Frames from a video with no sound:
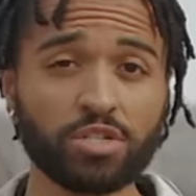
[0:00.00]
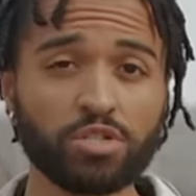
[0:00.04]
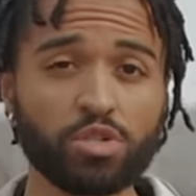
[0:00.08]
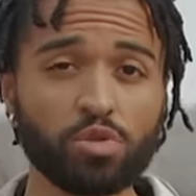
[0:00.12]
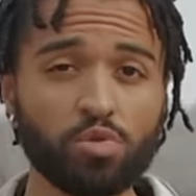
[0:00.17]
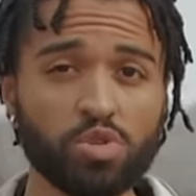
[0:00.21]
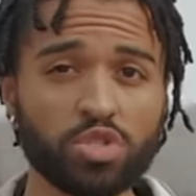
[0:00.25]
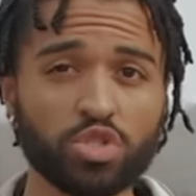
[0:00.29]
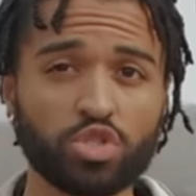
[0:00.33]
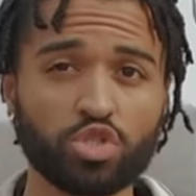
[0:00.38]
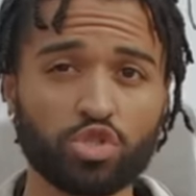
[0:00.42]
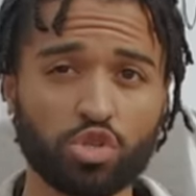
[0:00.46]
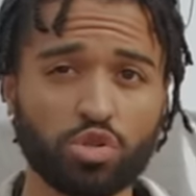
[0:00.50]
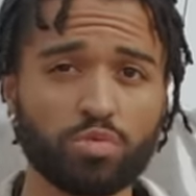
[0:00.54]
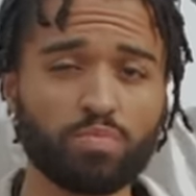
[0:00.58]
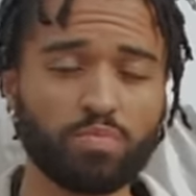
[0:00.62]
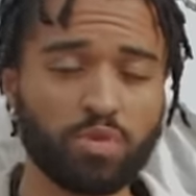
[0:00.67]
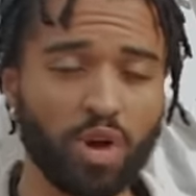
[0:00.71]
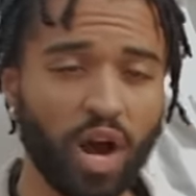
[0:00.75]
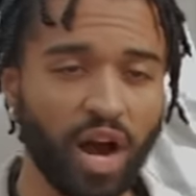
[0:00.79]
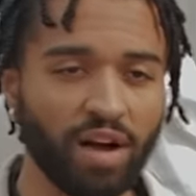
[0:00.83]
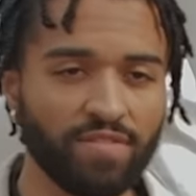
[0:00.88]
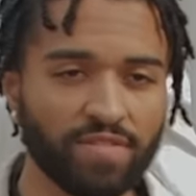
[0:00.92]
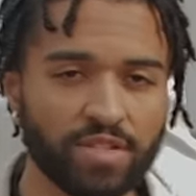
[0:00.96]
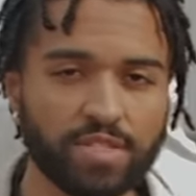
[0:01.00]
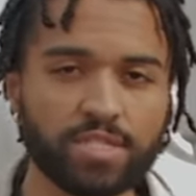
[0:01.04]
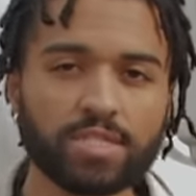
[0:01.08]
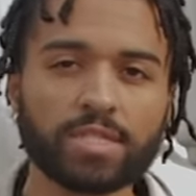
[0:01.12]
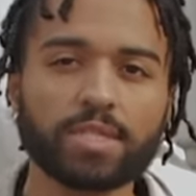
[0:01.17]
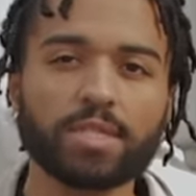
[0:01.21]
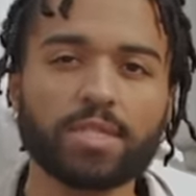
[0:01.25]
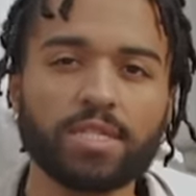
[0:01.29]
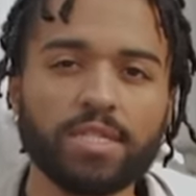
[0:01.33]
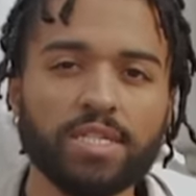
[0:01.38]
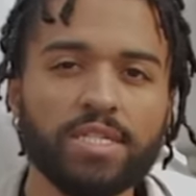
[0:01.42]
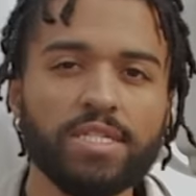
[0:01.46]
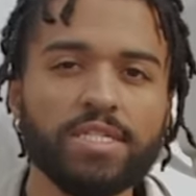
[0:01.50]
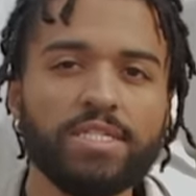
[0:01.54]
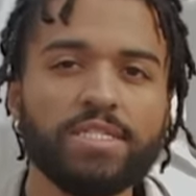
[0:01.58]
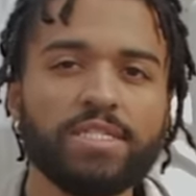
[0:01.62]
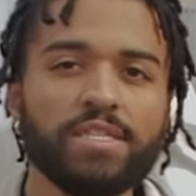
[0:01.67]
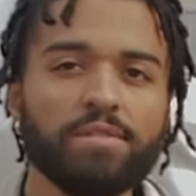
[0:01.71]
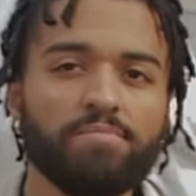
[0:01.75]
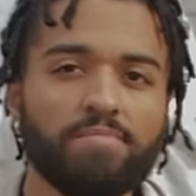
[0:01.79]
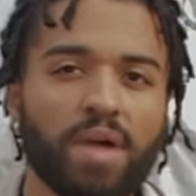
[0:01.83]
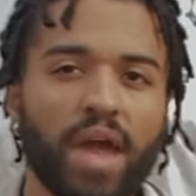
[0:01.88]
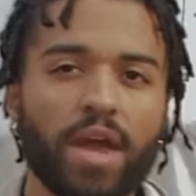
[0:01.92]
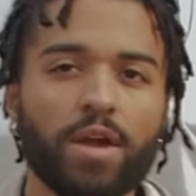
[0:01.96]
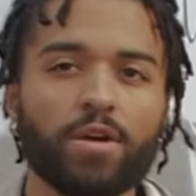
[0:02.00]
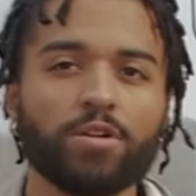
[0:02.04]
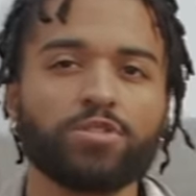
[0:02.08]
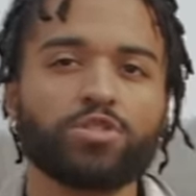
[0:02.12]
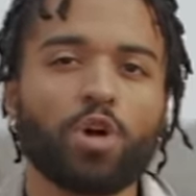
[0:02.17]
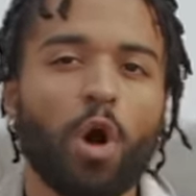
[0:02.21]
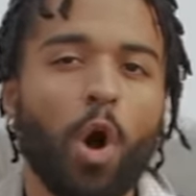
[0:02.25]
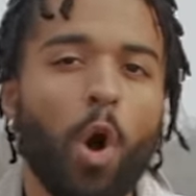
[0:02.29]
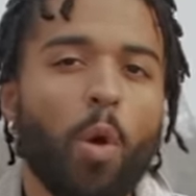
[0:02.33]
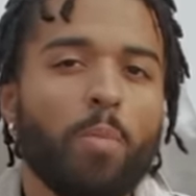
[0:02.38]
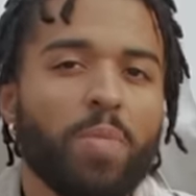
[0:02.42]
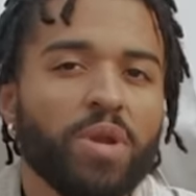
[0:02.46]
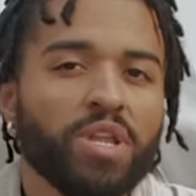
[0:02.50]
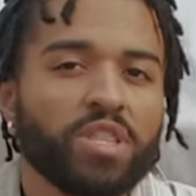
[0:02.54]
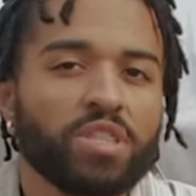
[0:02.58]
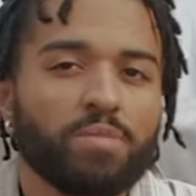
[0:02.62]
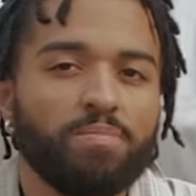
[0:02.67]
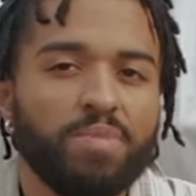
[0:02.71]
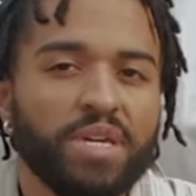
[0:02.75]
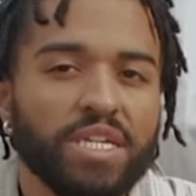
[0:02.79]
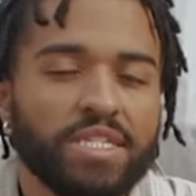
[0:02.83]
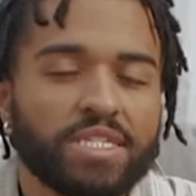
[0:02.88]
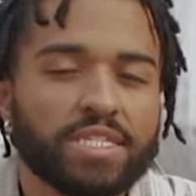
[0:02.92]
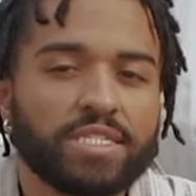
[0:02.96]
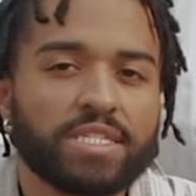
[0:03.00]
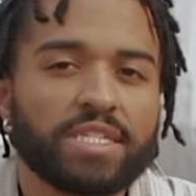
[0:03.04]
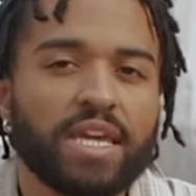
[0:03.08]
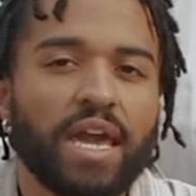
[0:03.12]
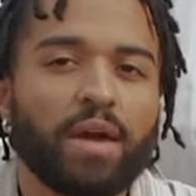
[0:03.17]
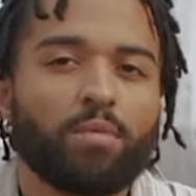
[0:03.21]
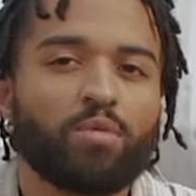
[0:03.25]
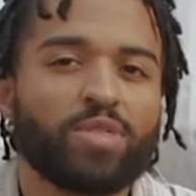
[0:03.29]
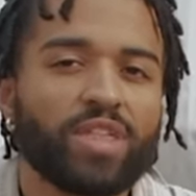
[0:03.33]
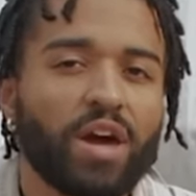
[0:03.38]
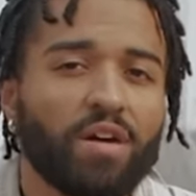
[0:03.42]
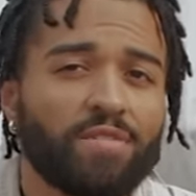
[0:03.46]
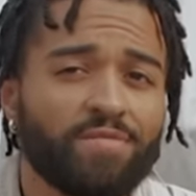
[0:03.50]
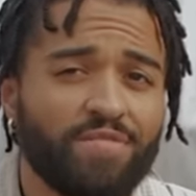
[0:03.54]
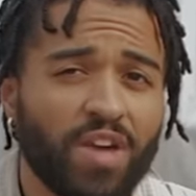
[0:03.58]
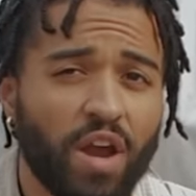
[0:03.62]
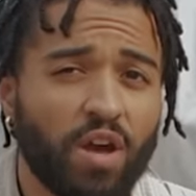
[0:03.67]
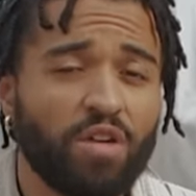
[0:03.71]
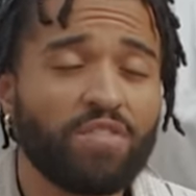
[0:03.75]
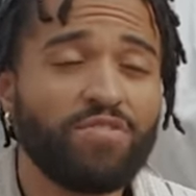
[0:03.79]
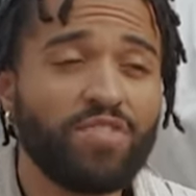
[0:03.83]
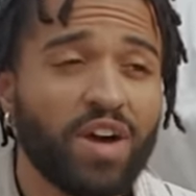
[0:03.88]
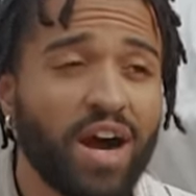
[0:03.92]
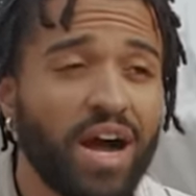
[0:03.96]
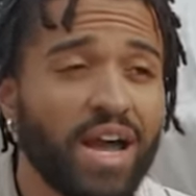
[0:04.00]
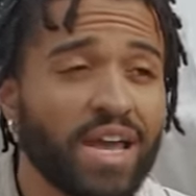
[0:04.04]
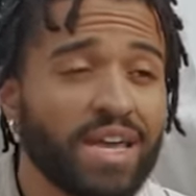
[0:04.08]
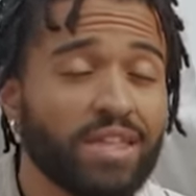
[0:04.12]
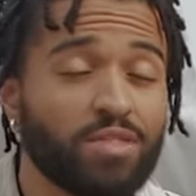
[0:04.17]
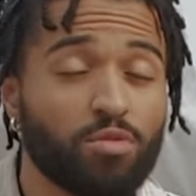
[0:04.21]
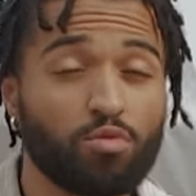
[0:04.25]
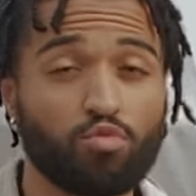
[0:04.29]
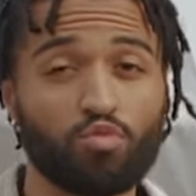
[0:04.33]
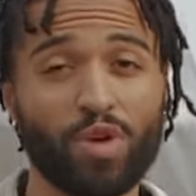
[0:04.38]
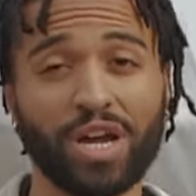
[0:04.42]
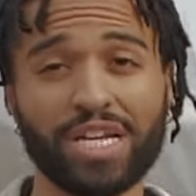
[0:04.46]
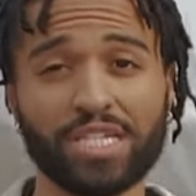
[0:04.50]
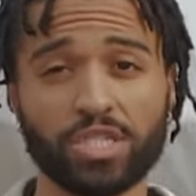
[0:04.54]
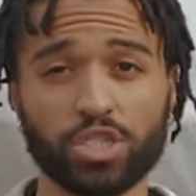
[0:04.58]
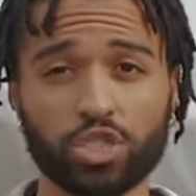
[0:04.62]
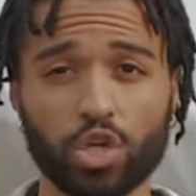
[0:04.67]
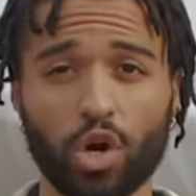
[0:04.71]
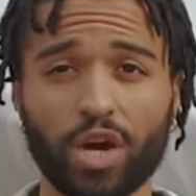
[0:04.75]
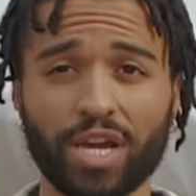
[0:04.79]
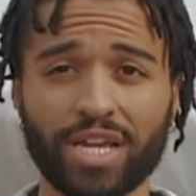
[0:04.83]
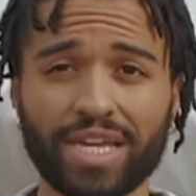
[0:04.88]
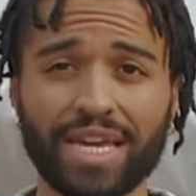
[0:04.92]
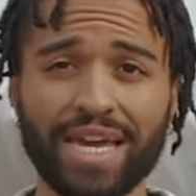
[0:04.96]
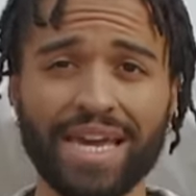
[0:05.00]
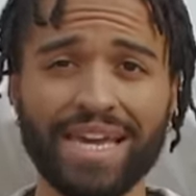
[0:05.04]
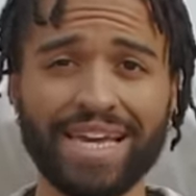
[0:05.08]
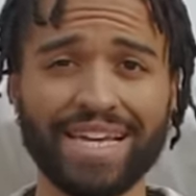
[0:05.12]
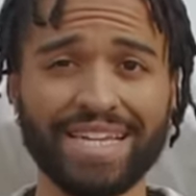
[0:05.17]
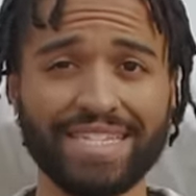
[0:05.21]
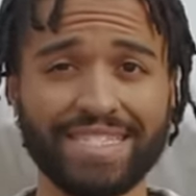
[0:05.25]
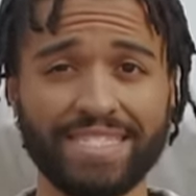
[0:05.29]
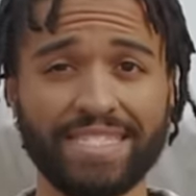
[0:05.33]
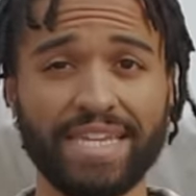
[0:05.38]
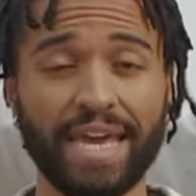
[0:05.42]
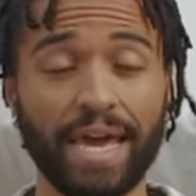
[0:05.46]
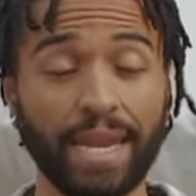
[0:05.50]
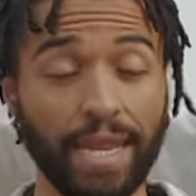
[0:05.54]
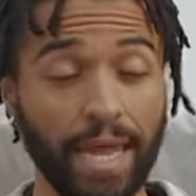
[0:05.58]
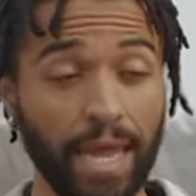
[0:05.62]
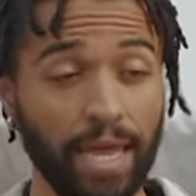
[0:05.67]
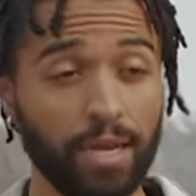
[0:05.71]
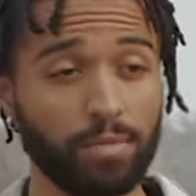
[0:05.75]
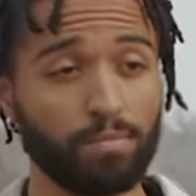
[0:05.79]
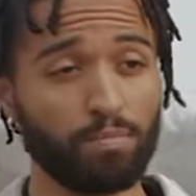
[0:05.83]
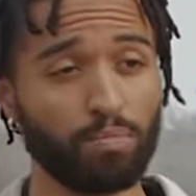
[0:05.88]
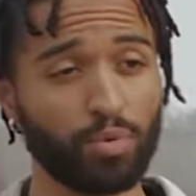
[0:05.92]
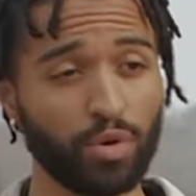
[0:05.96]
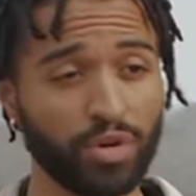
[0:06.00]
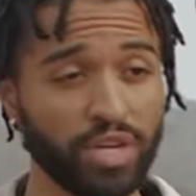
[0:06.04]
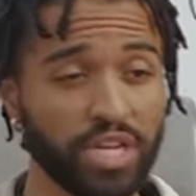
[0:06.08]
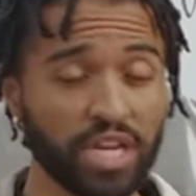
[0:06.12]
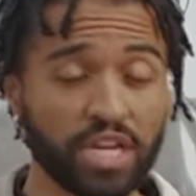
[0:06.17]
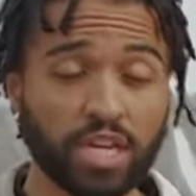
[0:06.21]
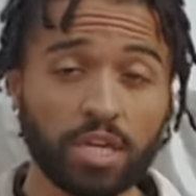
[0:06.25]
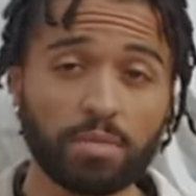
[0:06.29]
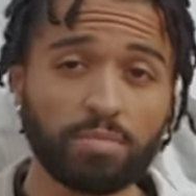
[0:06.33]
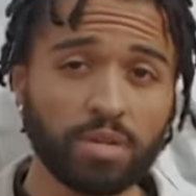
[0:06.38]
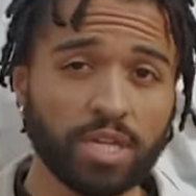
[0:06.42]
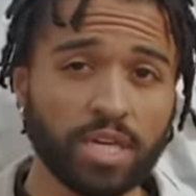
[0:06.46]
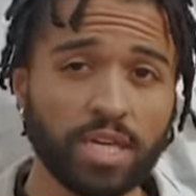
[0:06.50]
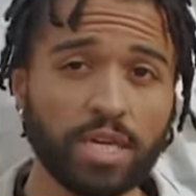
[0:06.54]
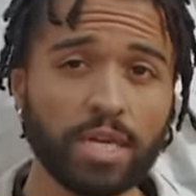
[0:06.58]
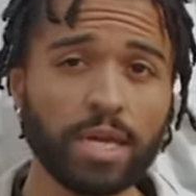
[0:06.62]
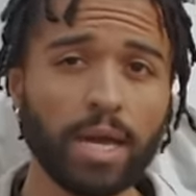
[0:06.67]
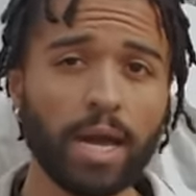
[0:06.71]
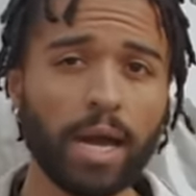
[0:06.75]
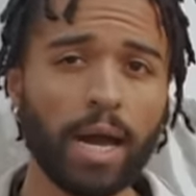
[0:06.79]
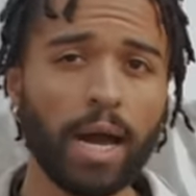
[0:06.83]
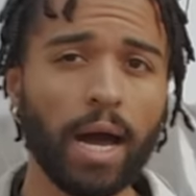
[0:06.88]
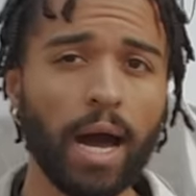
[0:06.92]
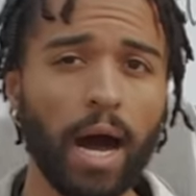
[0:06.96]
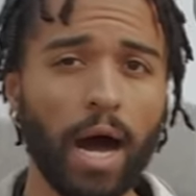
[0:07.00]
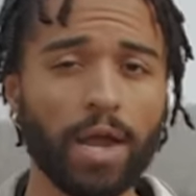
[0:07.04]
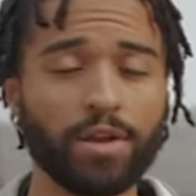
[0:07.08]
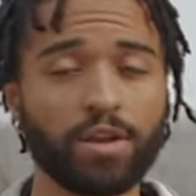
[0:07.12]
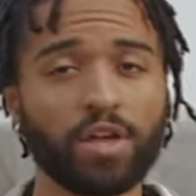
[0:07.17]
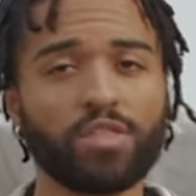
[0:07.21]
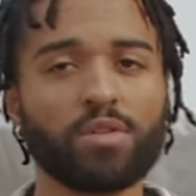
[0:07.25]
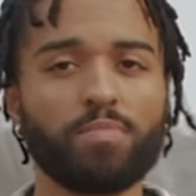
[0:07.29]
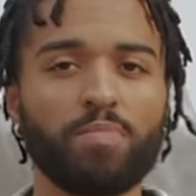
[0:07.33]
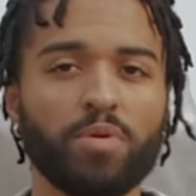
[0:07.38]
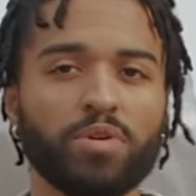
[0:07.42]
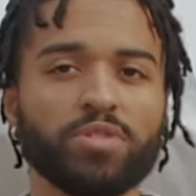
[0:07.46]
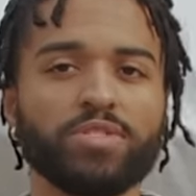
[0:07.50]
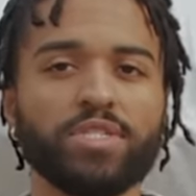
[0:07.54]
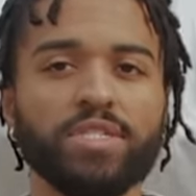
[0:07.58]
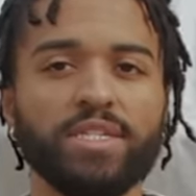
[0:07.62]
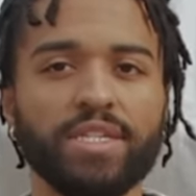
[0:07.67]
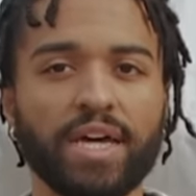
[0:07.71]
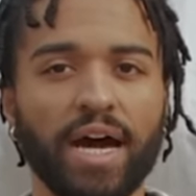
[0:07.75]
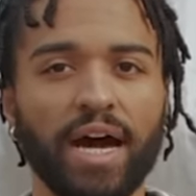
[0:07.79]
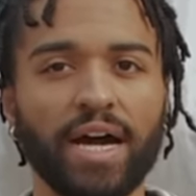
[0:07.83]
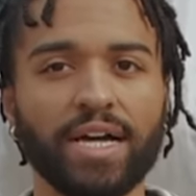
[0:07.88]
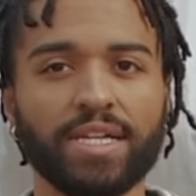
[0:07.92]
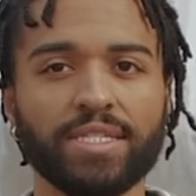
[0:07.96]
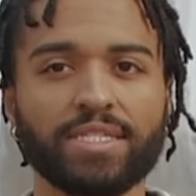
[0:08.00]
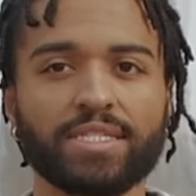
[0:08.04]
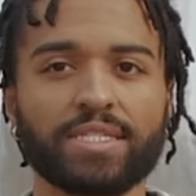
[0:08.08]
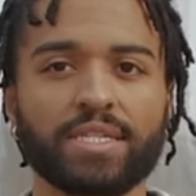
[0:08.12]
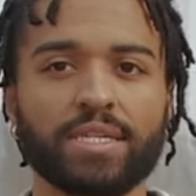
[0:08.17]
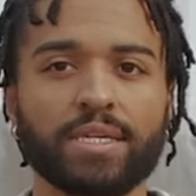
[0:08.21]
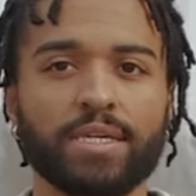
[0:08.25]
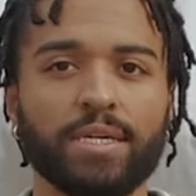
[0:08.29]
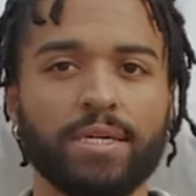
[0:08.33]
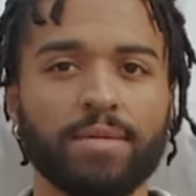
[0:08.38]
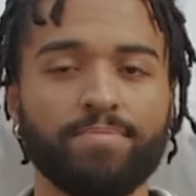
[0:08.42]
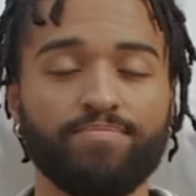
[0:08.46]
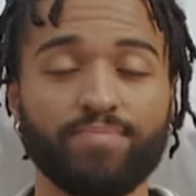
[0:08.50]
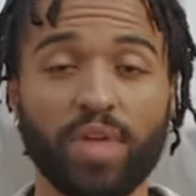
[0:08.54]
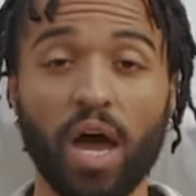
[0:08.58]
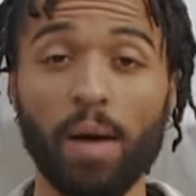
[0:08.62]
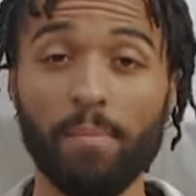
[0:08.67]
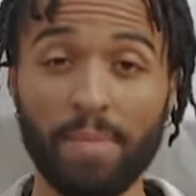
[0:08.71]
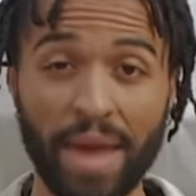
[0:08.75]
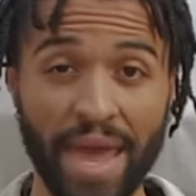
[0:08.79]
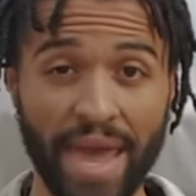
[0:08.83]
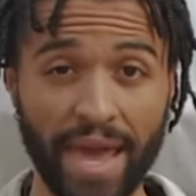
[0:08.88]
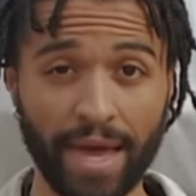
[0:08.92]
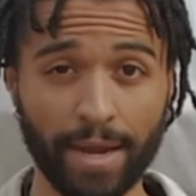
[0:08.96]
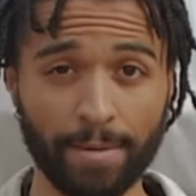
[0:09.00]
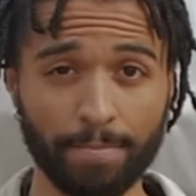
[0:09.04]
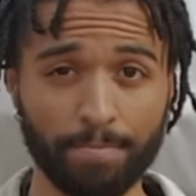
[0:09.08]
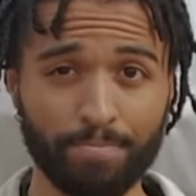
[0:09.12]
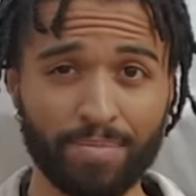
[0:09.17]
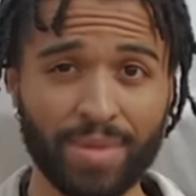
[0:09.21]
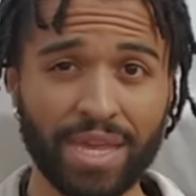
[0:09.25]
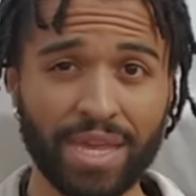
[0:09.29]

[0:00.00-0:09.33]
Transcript: to ensure profits leads the mayor to opening the beaches again without verifying the right shark is dead. And predictably, another person dies a man.